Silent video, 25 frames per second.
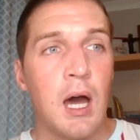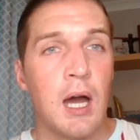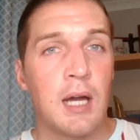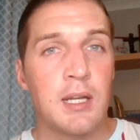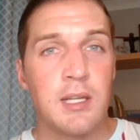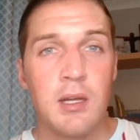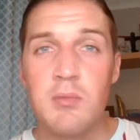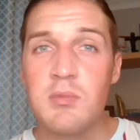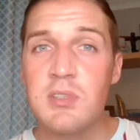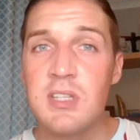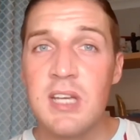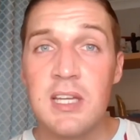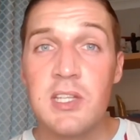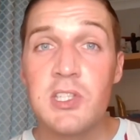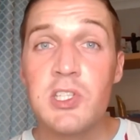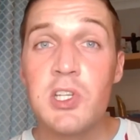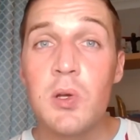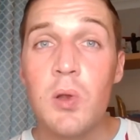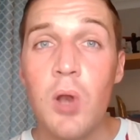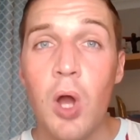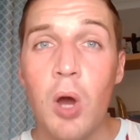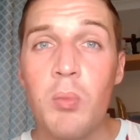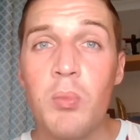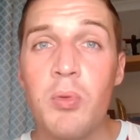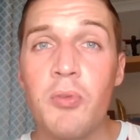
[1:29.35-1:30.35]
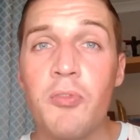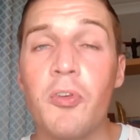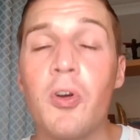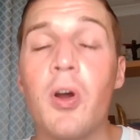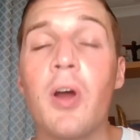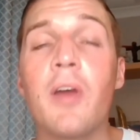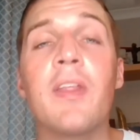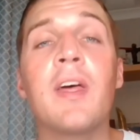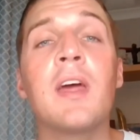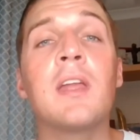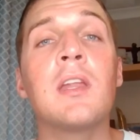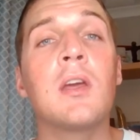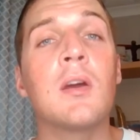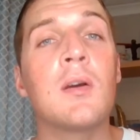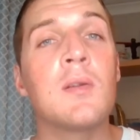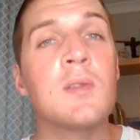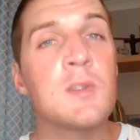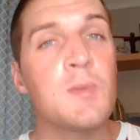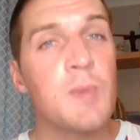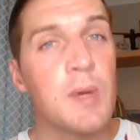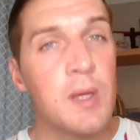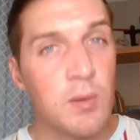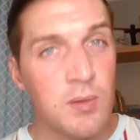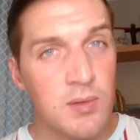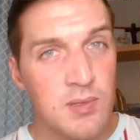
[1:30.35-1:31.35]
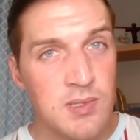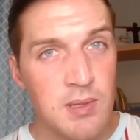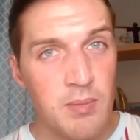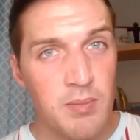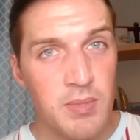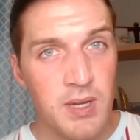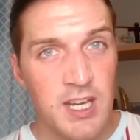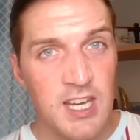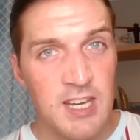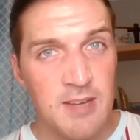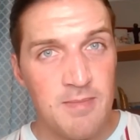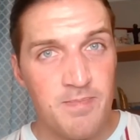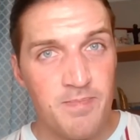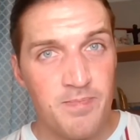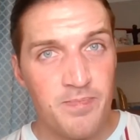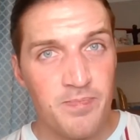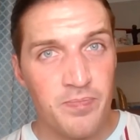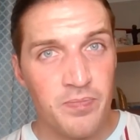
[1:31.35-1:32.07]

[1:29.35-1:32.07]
I don't take too long before I then go and speak with somebody.